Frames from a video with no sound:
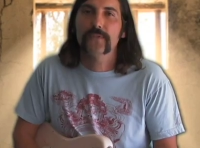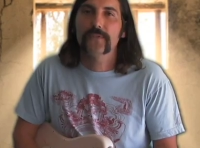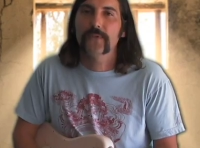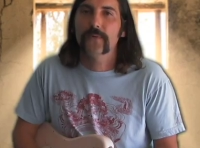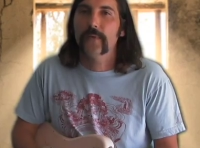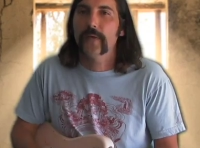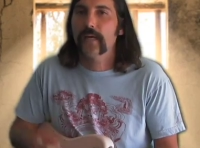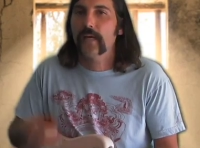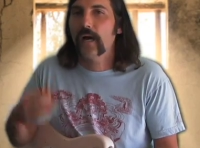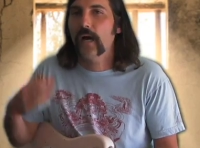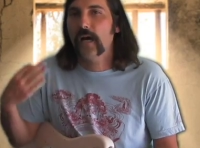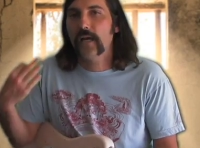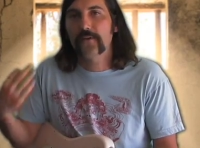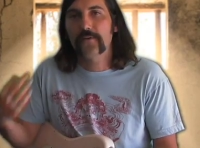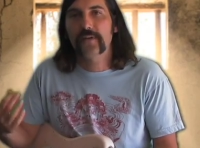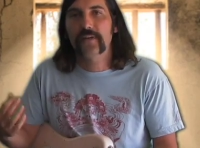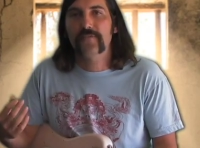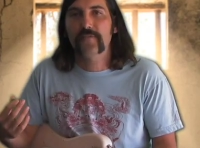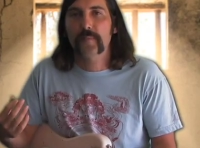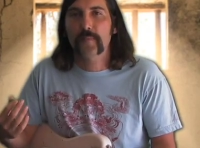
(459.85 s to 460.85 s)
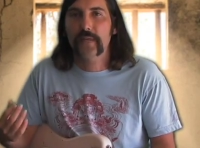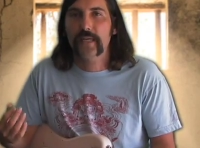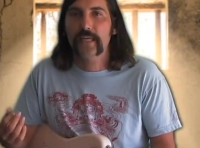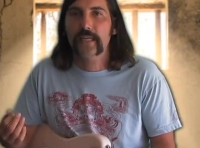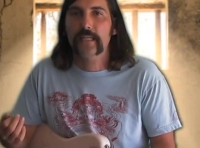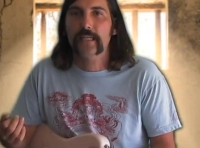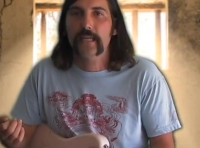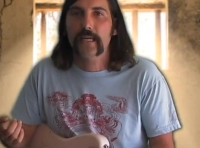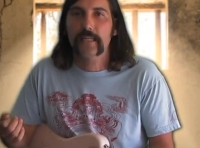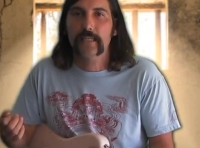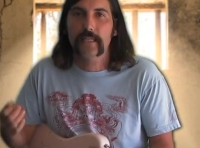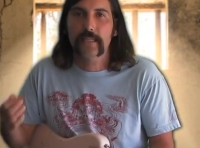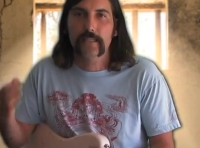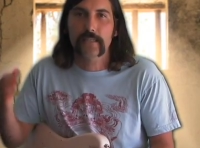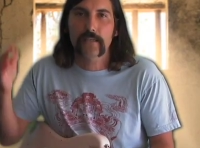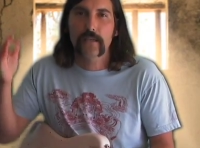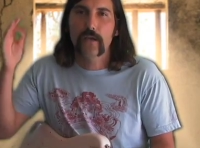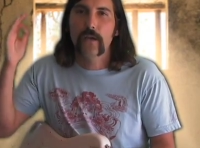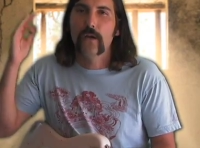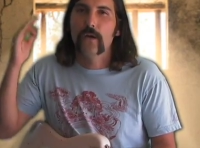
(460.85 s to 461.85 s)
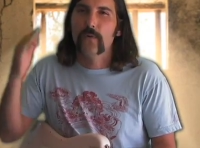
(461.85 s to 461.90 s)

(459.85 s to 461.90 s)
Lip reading: doing 100 different picking techniques.